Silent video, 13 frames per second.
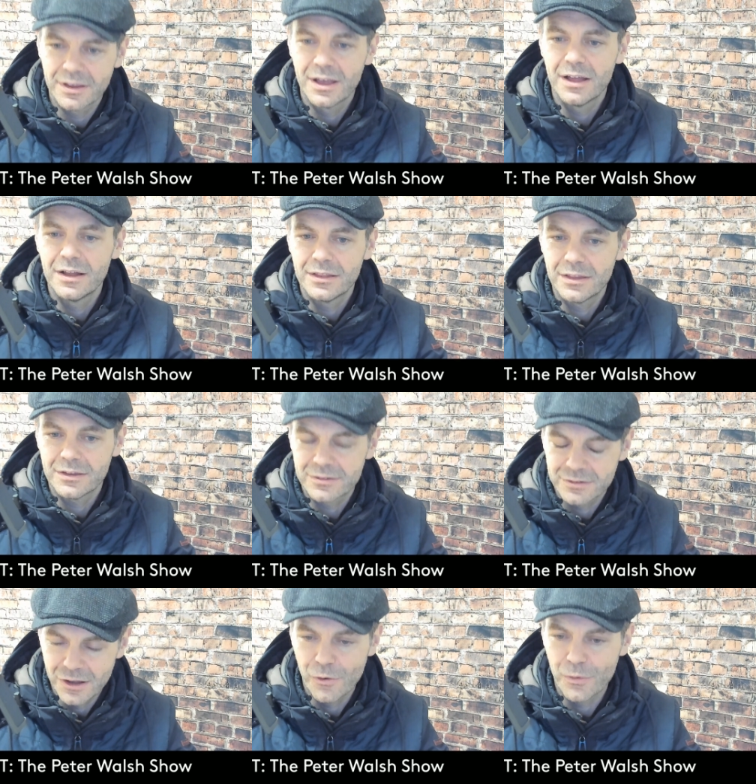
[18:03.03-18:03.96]
the
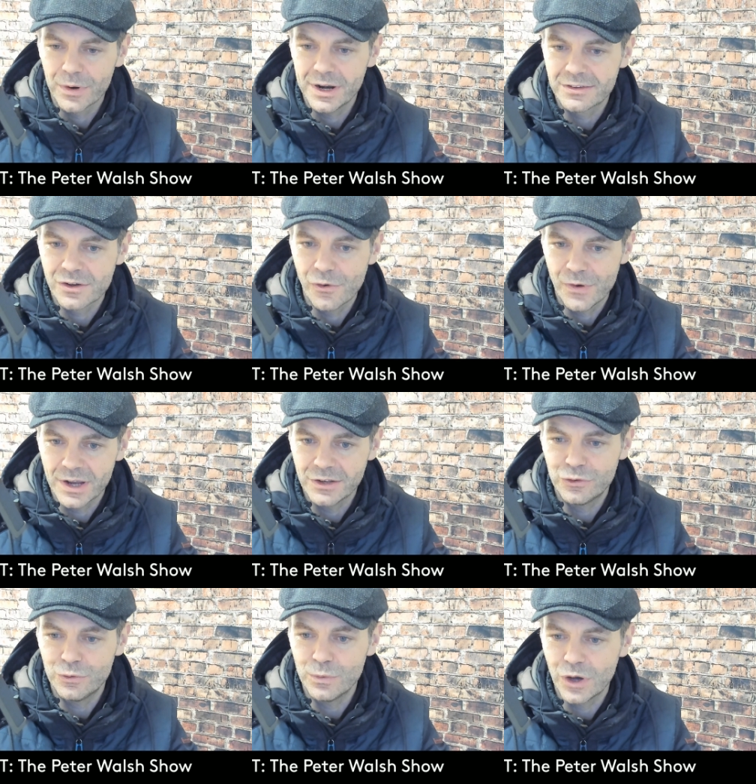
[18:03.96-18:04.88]
slower it's going
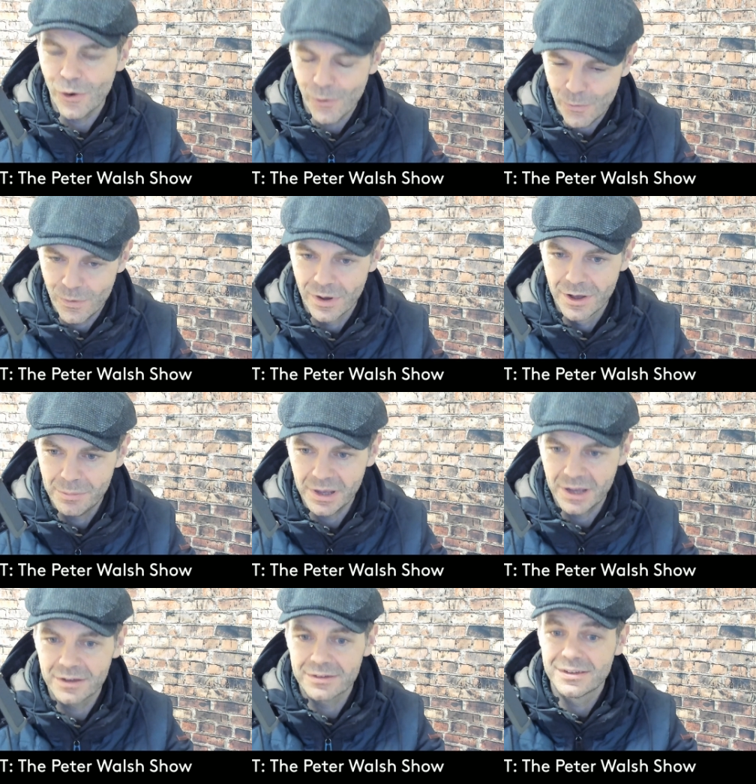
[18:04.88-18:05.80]
to go.
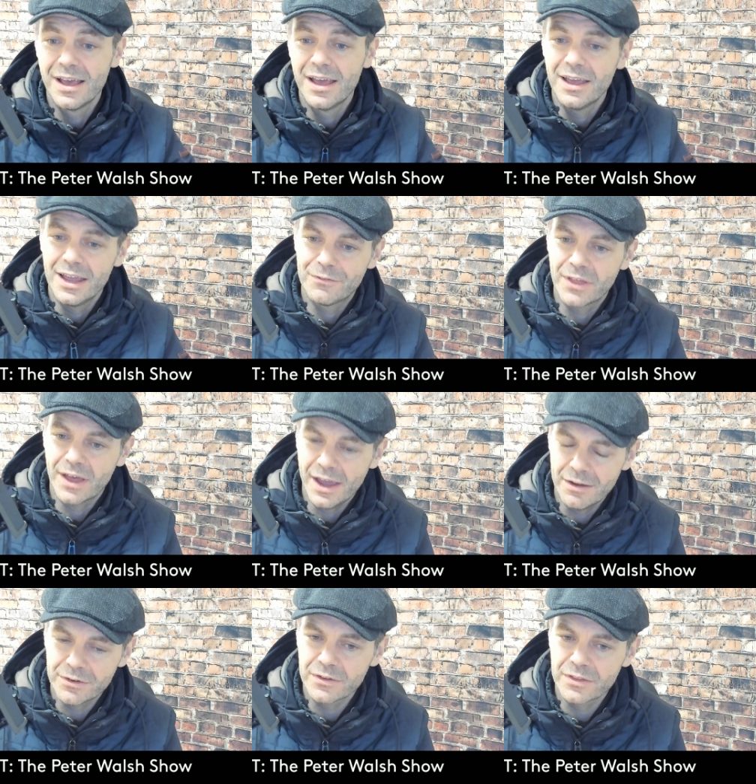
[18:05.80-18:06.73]
Because if the
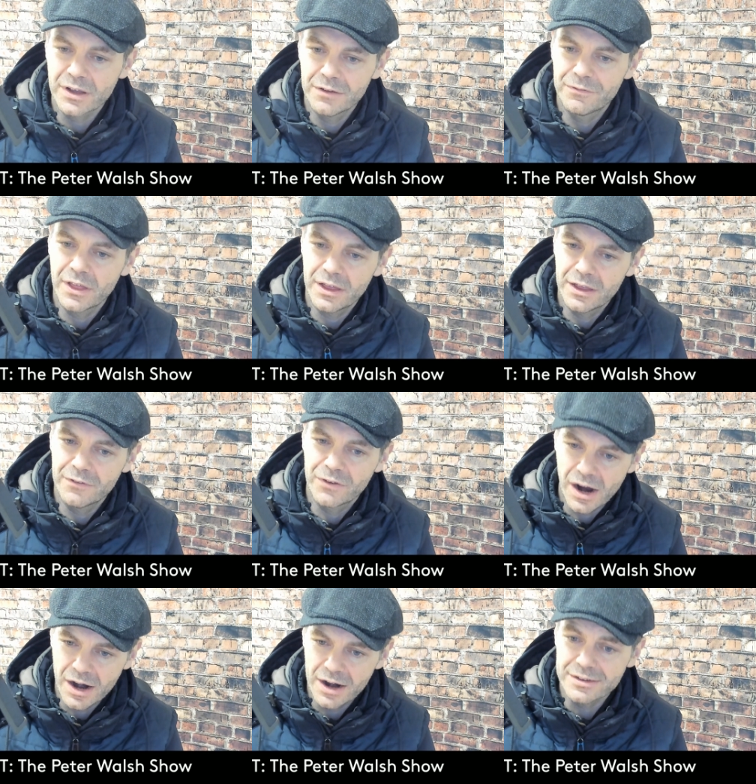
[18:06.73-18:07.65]
heavier, the, if the if the
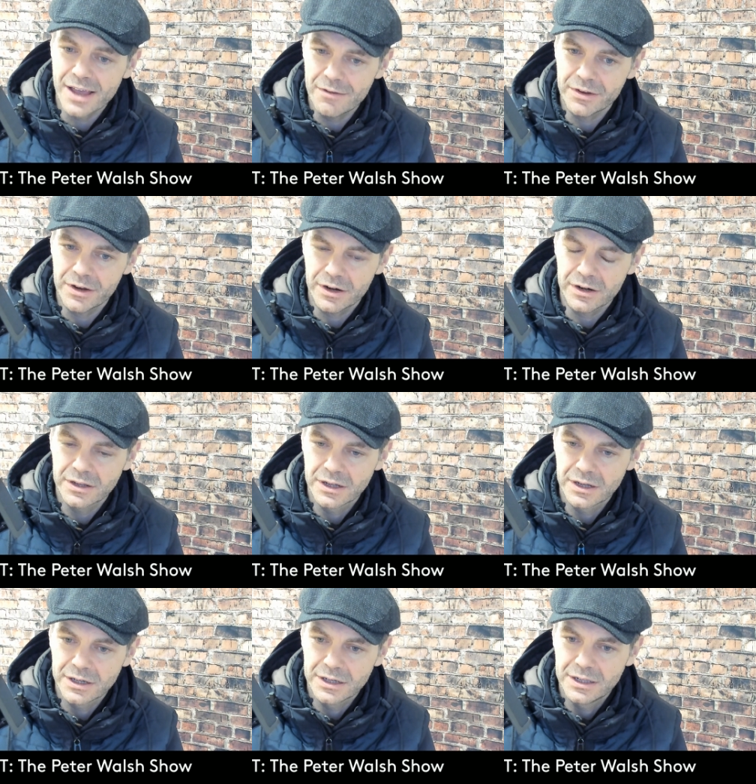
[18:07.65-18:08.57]
car is heavier,
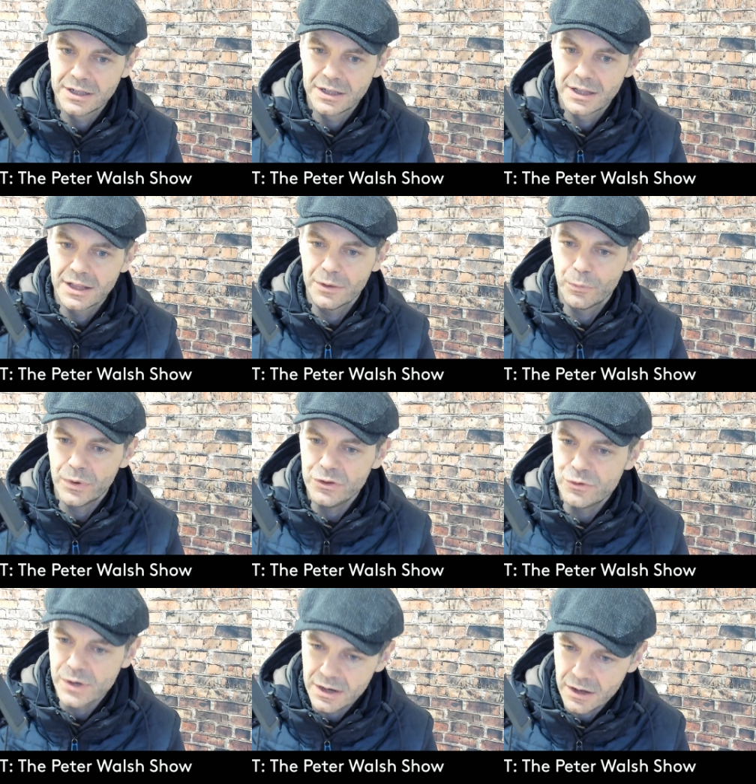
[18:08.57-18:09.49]
once you
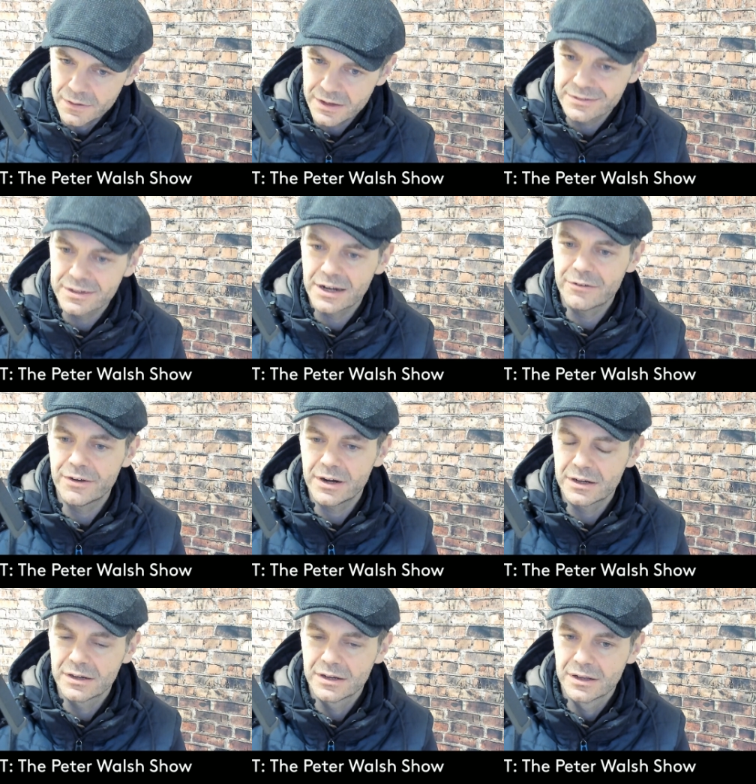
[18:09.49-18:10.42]
get on the
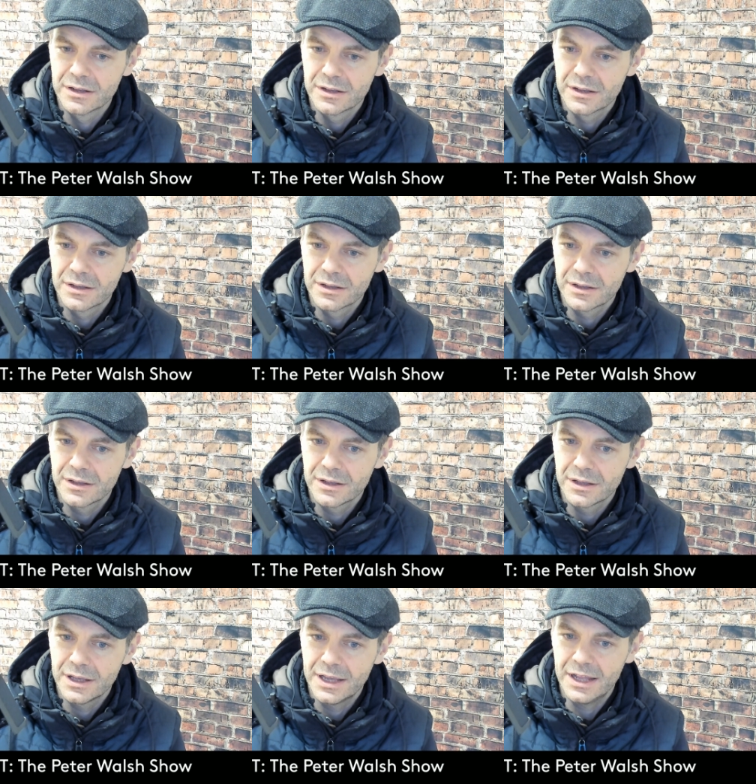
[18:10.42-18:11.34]
accelerator,
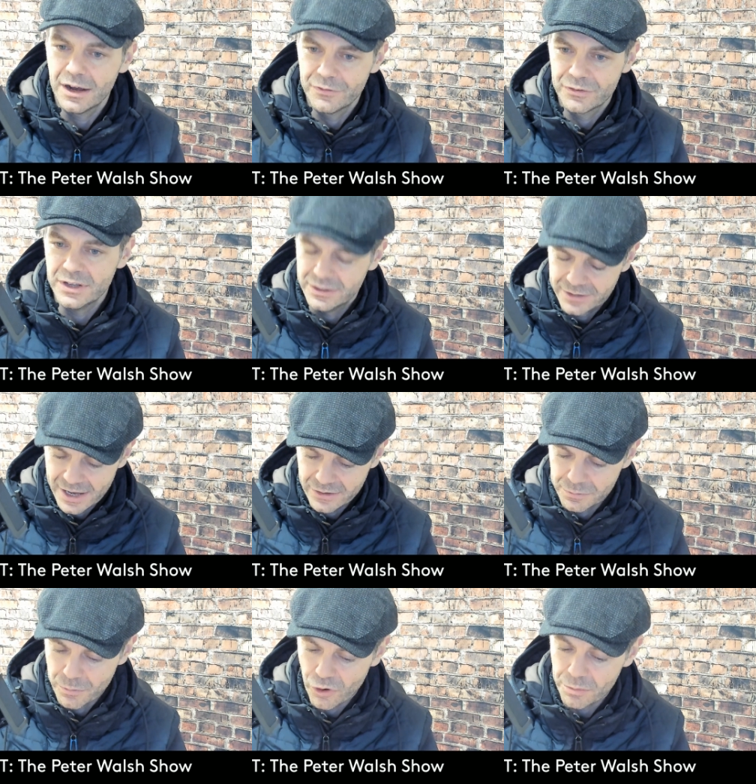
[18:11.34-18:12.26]
it obviously it takes
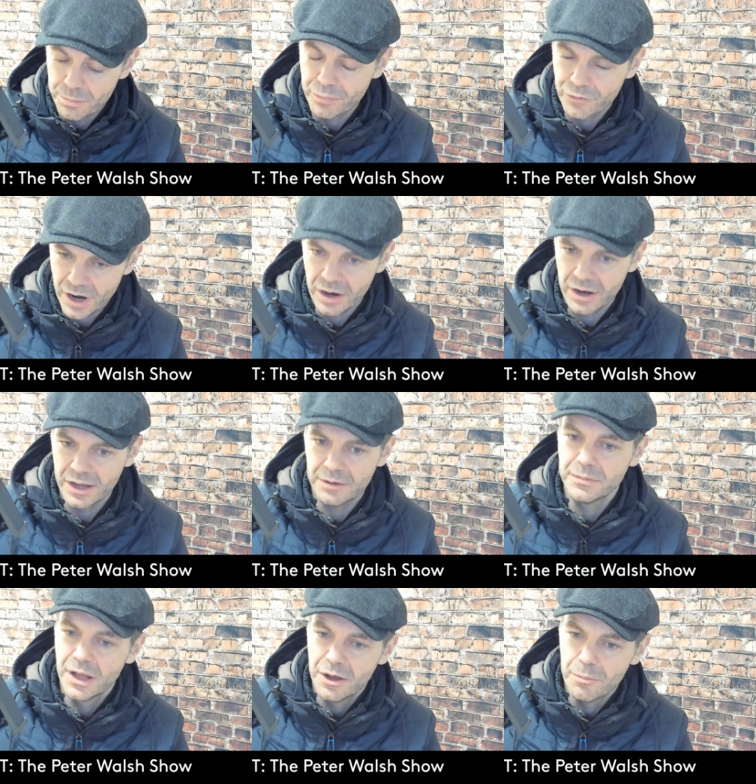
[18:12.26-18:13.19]
more uh,
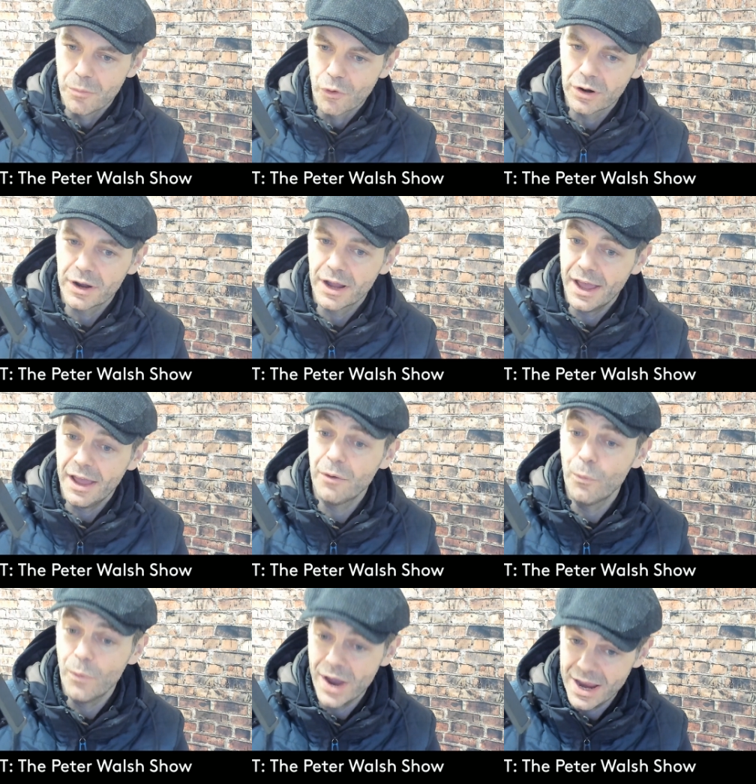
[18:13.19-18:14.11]
more
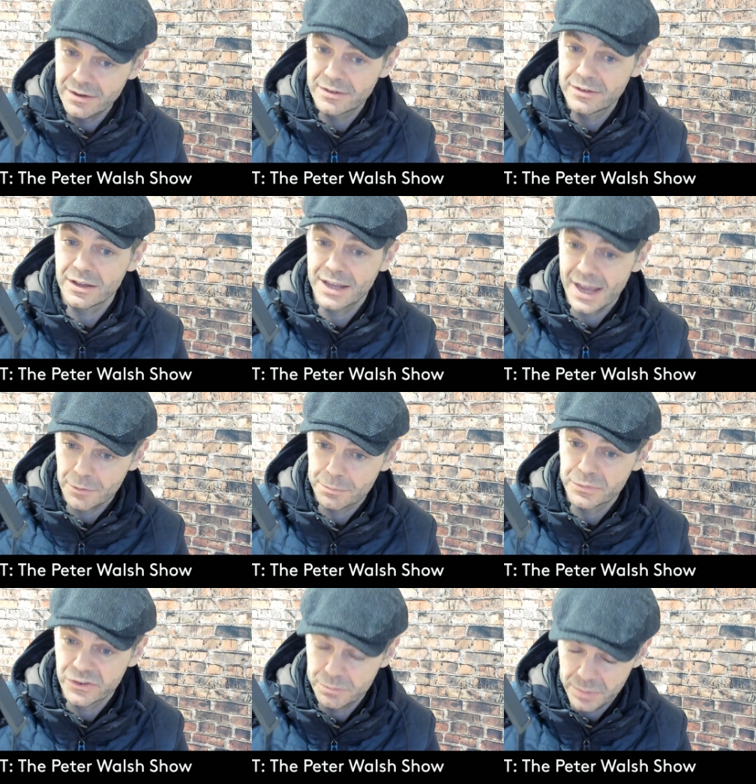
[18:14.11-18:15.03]
weight to get up to
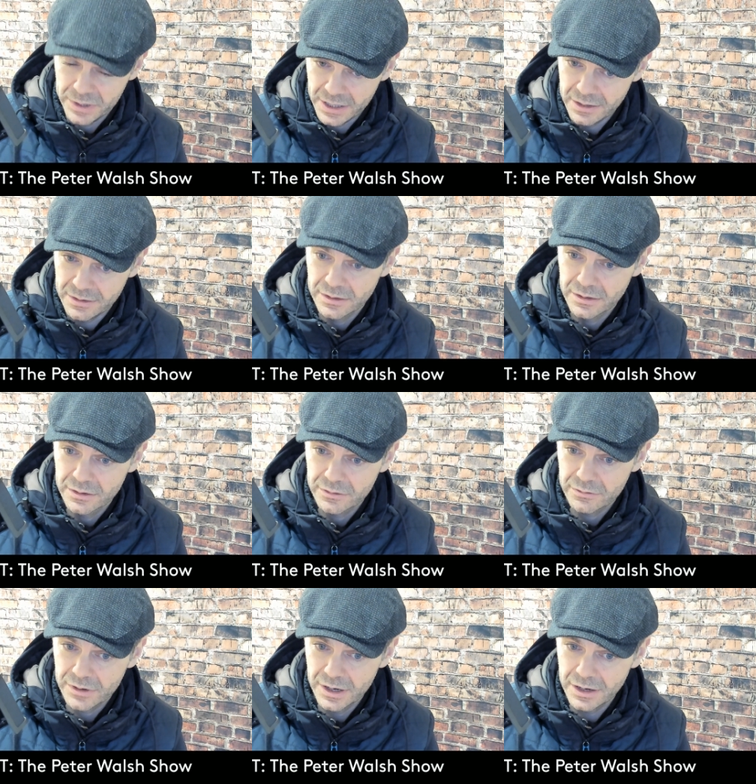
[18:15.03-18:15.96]
speed,
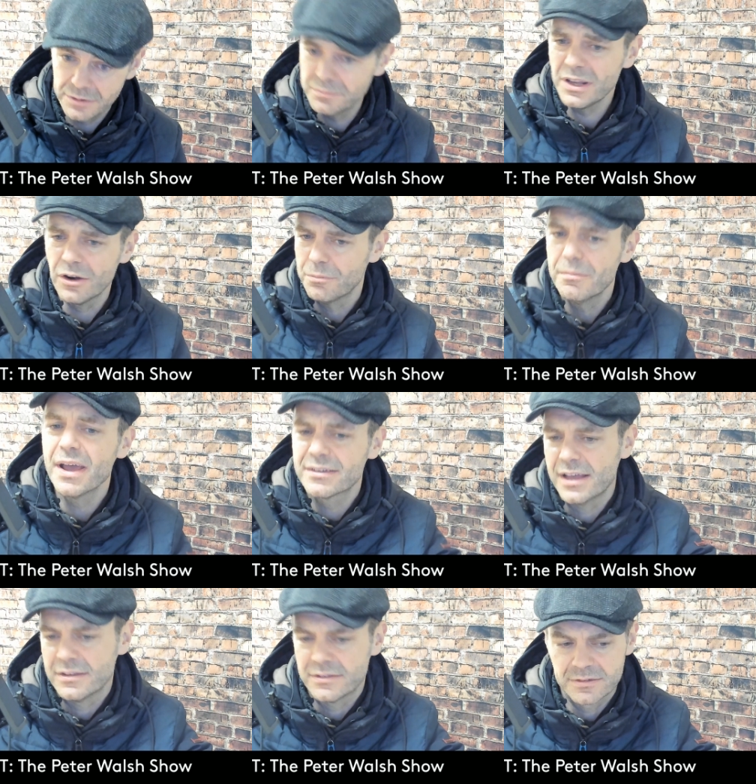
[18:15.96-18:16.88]
right? And you know makes
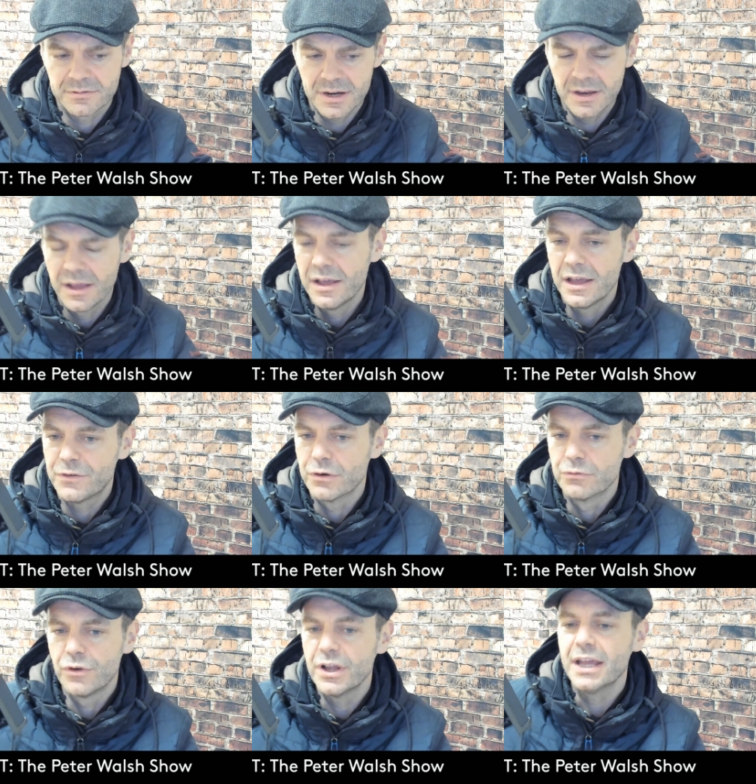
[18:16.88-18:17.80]
sense, right? If you're
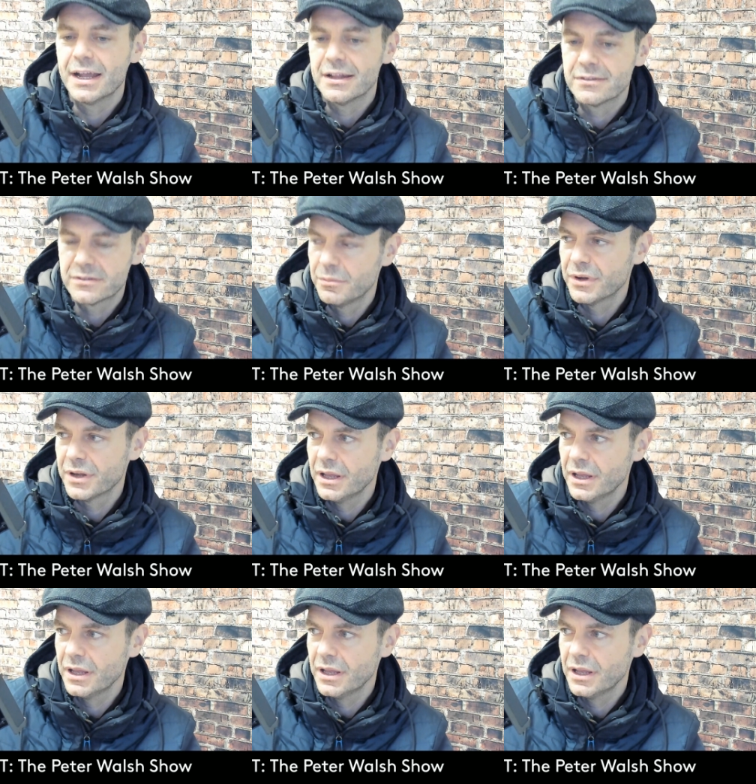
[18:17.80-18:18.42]
running against somebody,